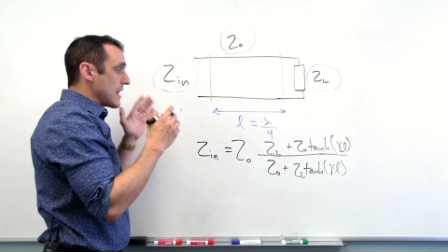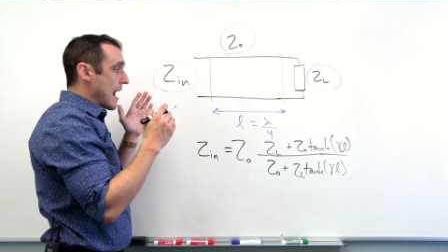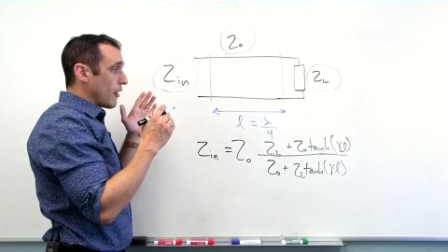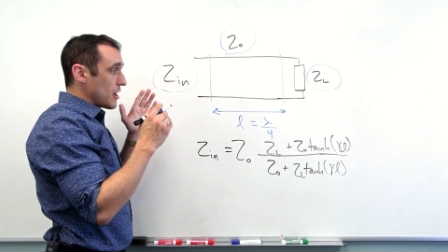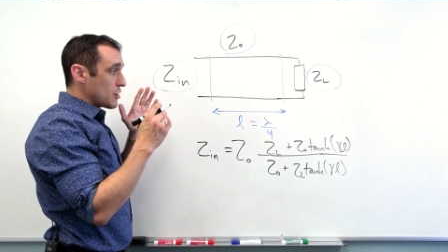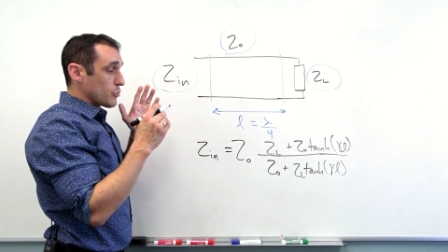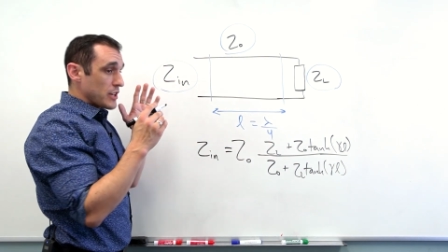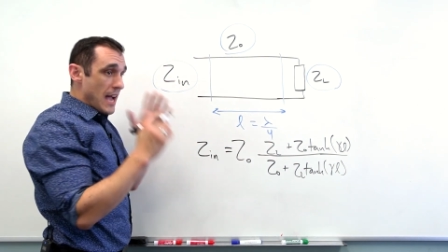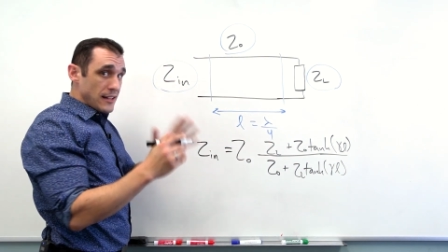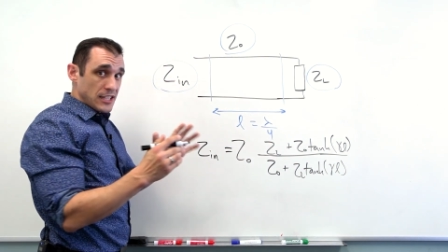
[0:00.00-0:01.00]
Now, in
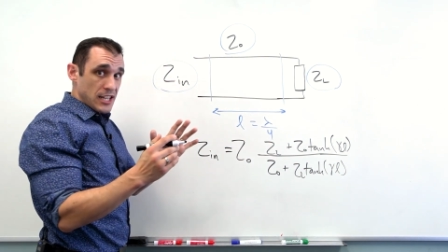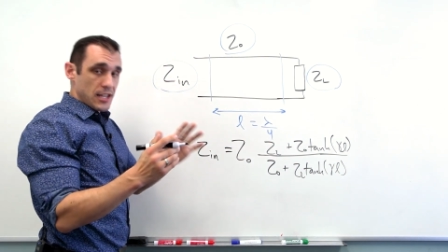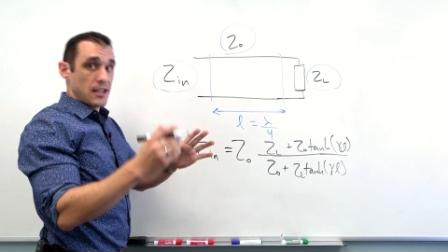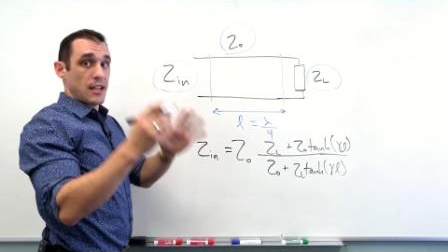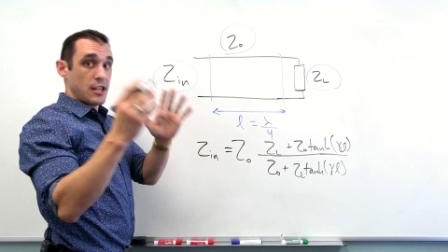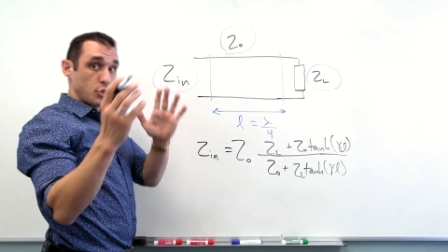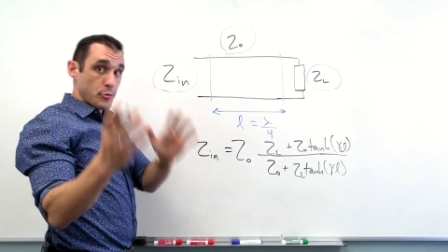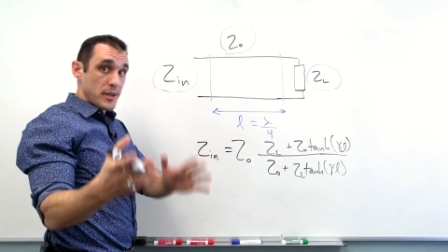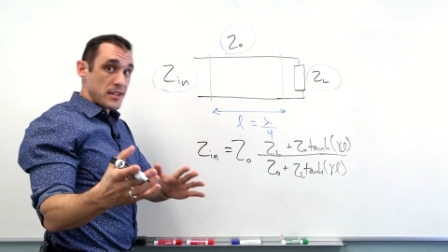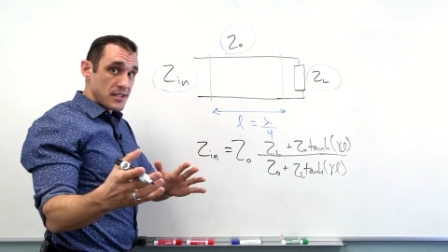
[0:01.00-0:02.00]
reality, in
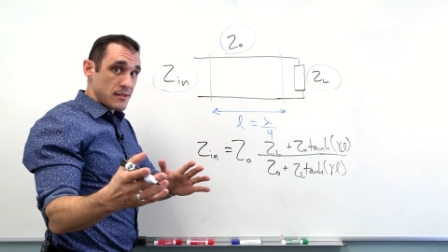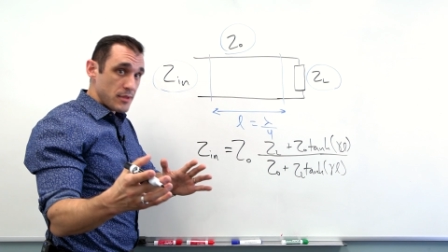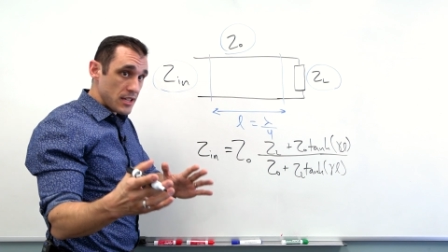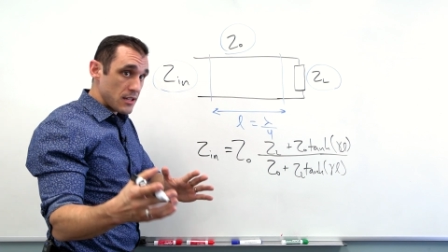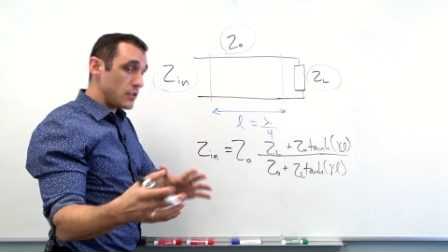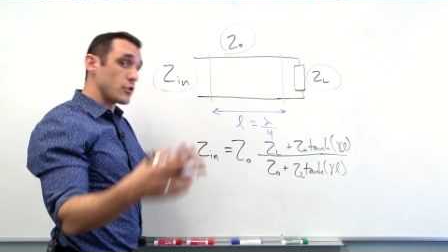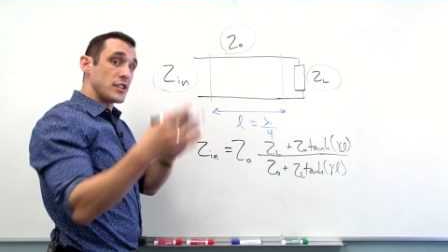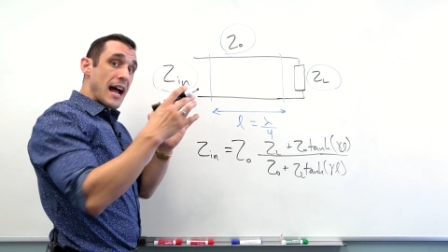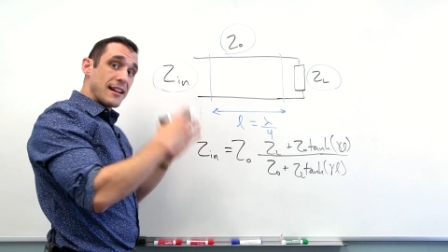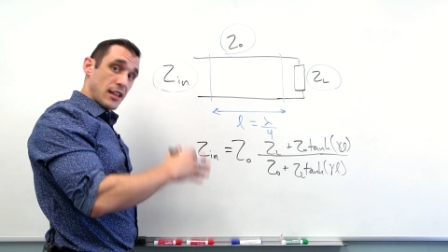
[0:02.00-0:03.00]
your PCB, your
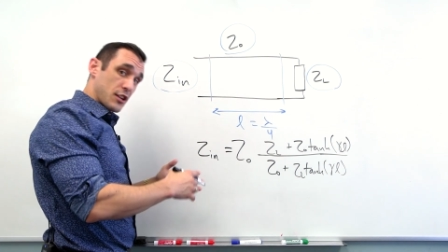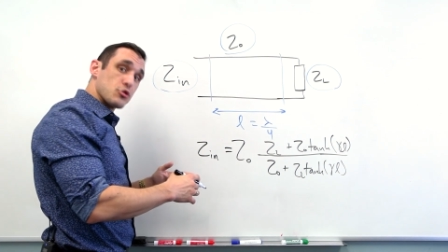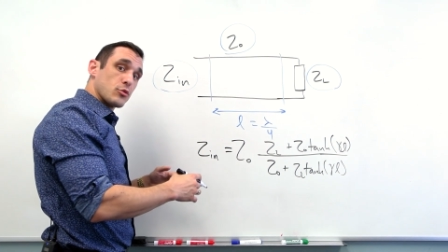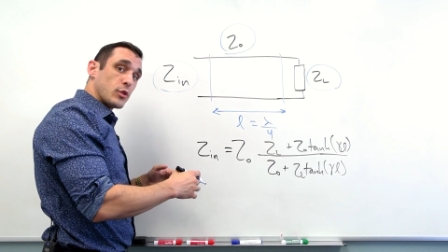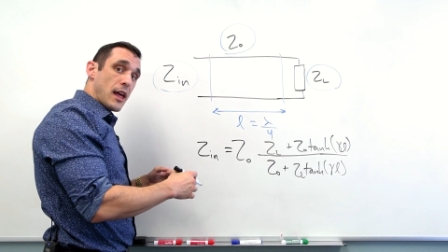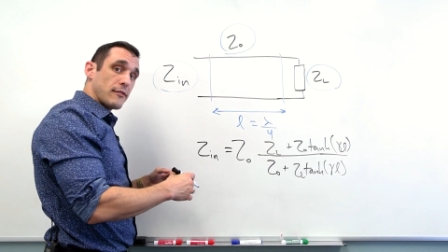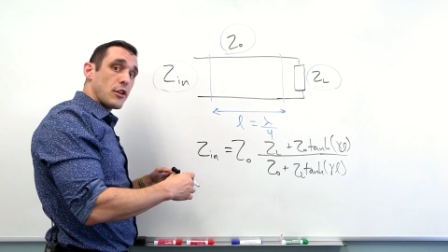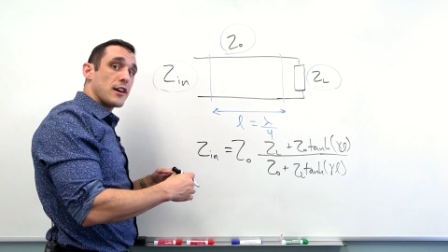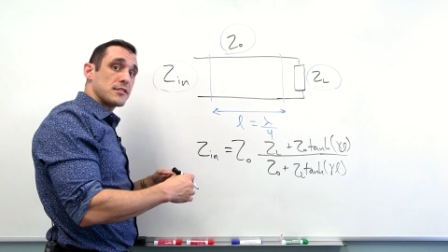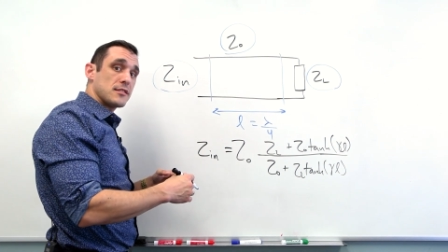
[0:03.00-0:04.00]
dielectric will have
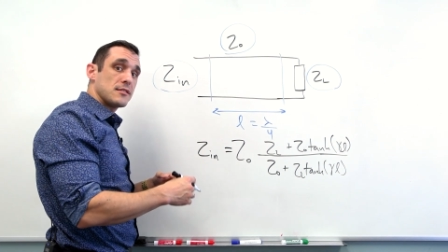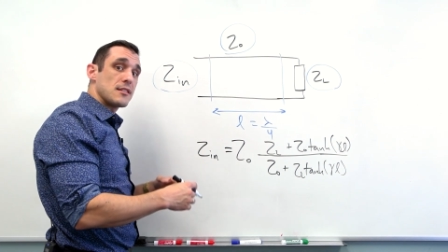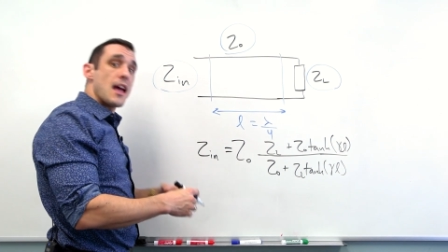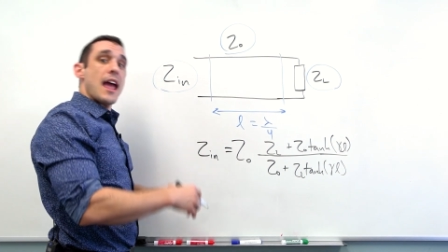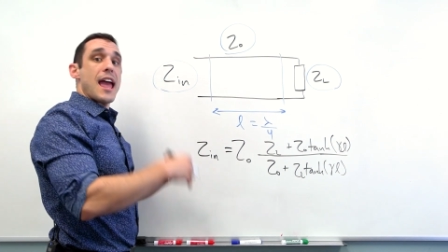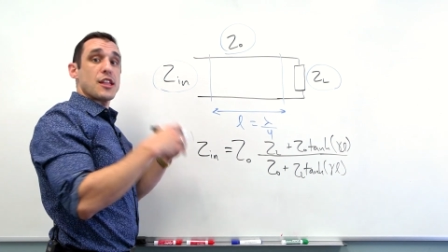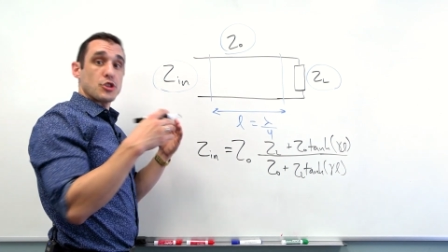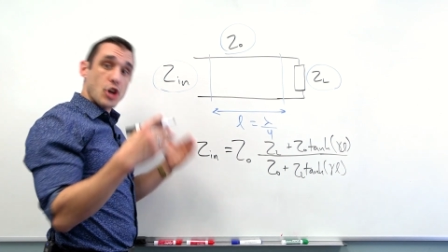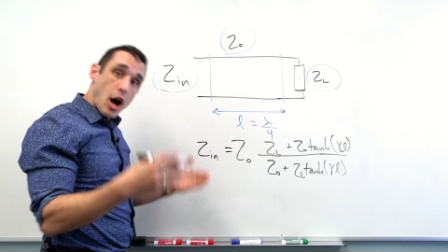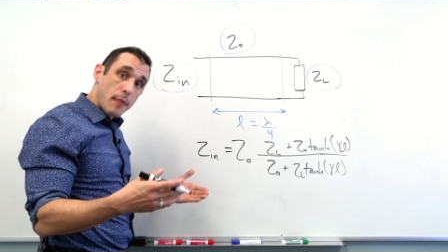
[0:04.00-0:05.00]
losses and
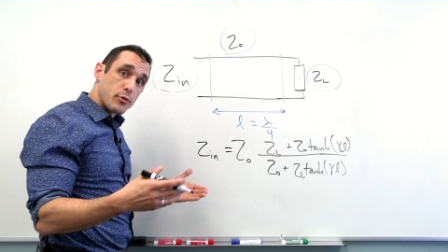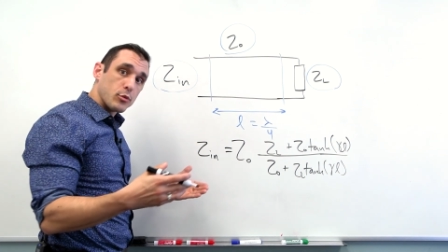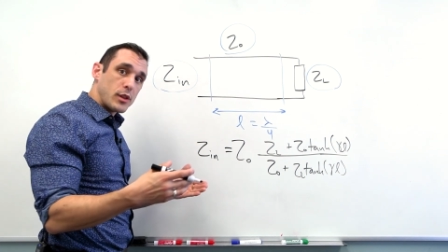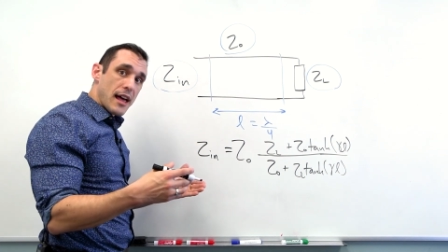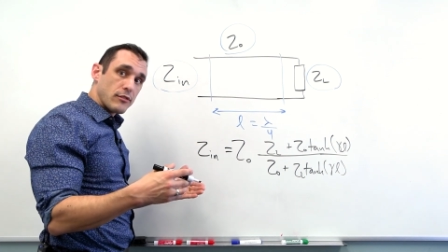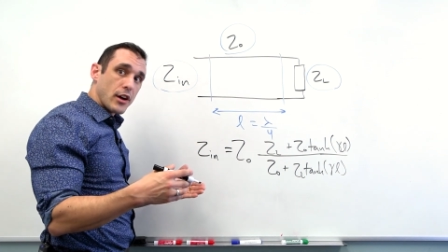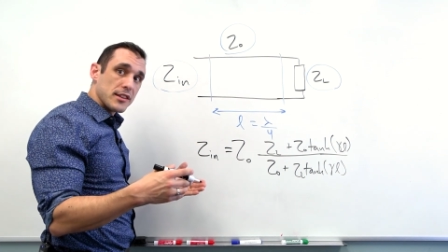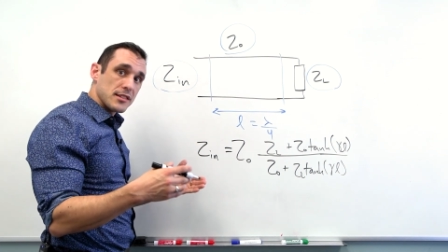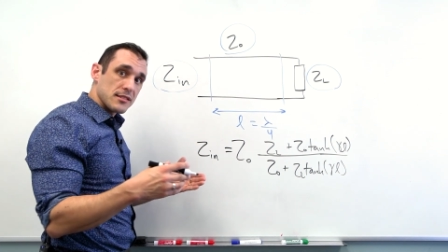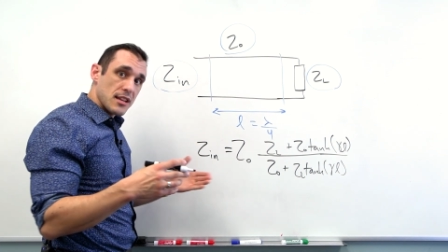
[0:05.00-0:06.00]
your copper will have
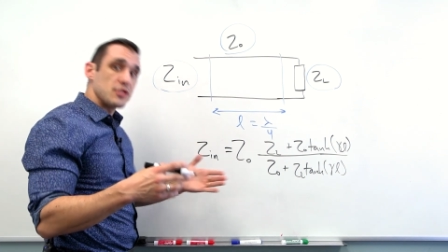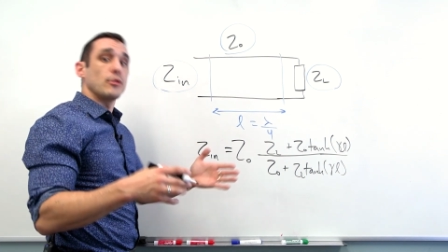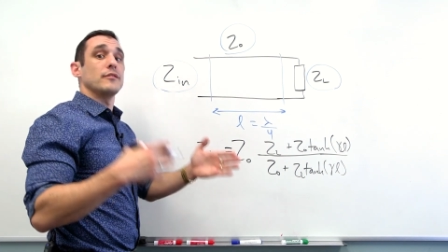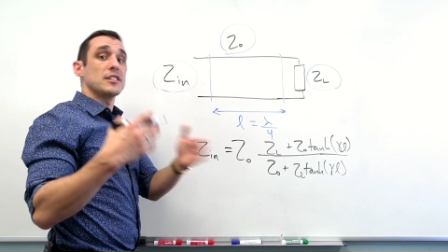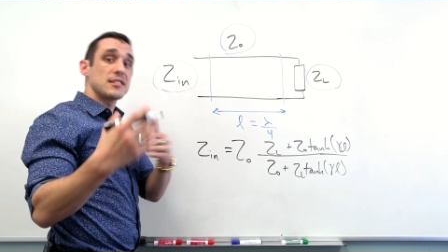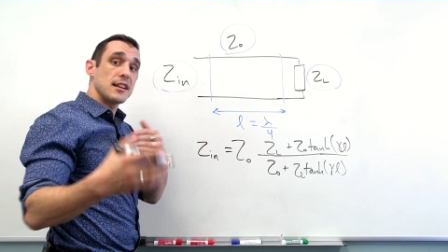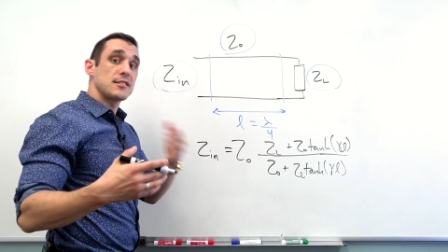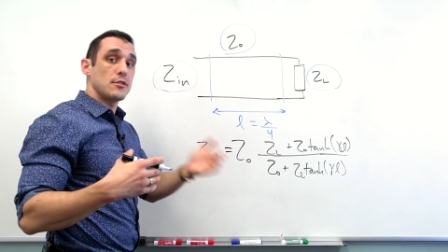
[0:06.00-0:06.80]
losses. And so we've discussed